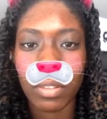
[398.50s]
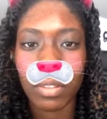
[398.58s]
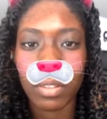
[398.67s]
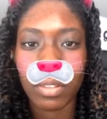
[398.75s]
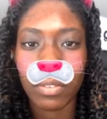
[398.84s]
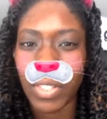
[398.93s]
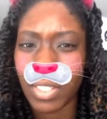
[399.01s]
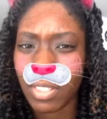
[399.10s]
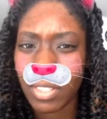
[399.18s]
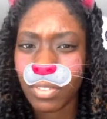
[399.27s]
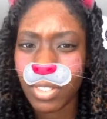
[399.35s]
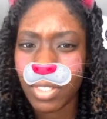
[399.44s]
Face
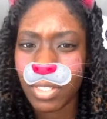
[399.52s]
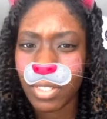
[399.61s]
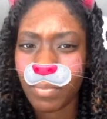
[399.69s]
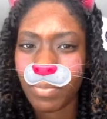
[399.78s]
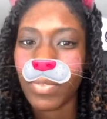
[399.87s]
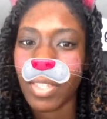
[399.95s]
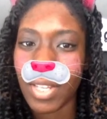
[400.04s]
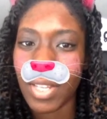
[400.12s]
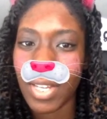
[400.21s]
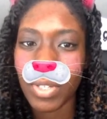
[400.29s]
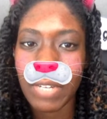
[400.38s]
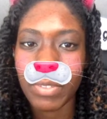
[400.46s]
accessories. That's what
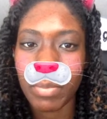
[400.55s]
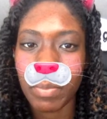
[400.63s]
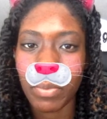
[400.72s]
laughing pumpkin went.